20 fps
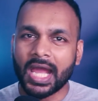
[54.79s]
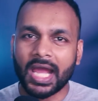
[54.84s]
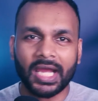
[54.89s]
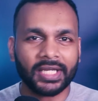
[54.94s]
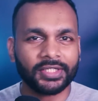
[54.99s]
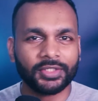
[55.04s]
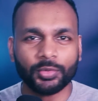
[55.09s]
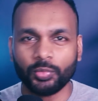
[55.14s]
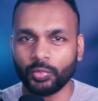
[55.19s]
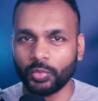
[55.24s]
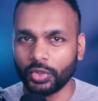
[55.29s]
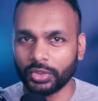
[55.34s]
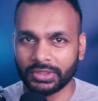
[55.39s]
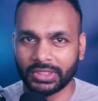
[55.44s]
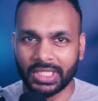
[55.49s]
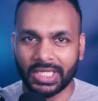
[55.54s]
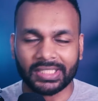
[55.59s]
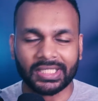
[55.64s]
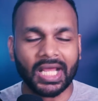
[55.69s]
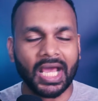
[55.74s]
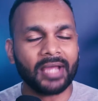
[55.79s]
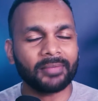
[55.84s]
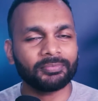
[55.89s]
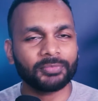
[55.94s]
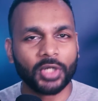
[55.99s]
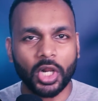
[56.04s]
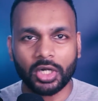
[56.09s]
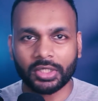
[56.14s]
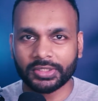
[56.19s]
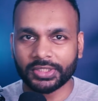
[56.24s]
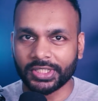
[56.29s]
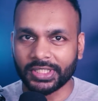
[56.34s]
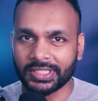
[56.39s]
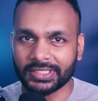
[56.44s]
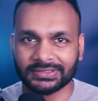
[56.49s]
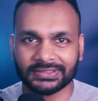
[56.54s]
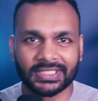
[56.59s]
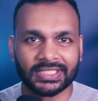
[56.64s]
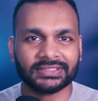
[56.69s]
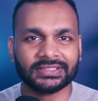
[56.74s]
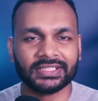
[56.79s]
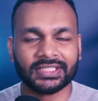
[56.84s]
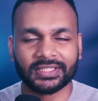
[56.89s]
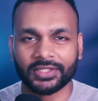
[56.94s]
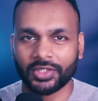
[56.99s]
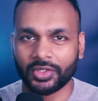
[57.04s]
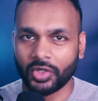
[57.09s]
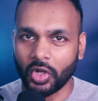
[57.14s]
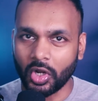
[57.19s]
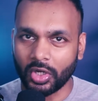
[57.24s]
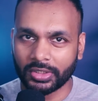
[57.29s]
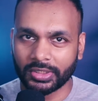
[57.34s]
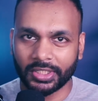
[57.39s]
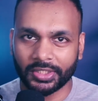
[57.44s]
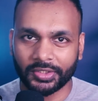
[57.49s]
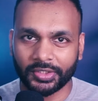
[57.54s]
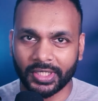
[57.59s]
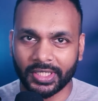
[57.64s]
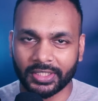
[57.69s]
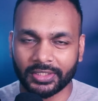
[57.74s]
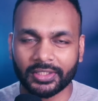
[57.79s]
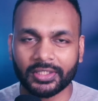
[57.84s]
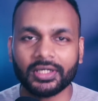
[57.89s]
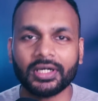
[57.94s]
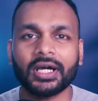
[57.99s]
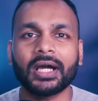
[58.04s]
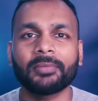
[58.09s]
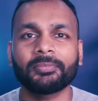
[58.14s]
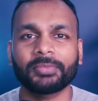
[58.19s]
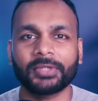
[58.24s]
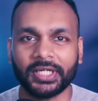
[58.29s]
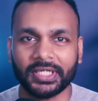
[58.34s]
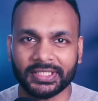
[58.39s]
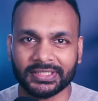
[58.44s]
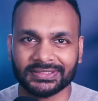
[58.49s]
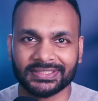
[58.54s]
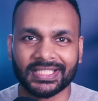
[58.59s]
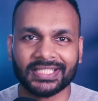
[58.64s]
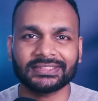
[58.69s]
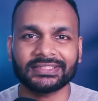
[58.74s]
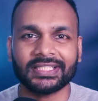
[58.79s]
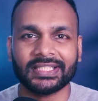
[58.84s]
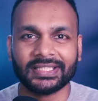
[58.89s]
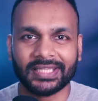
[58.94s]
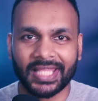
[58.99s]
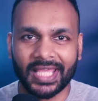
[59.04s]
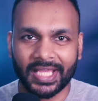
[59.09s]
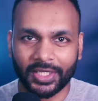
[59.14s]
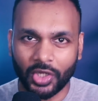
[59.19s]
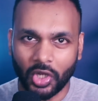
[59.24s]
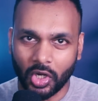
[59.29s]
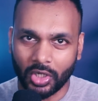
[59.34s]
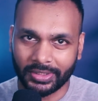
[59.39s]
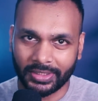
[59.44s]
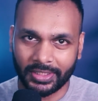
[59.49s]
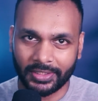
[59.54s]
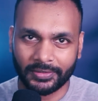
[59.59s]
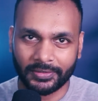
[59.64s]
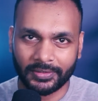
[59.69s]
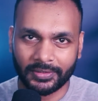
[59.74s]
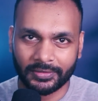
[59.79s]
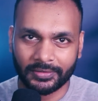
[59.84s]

I don't want that. I'm not criticizing the content creator, I'm criticizing their content.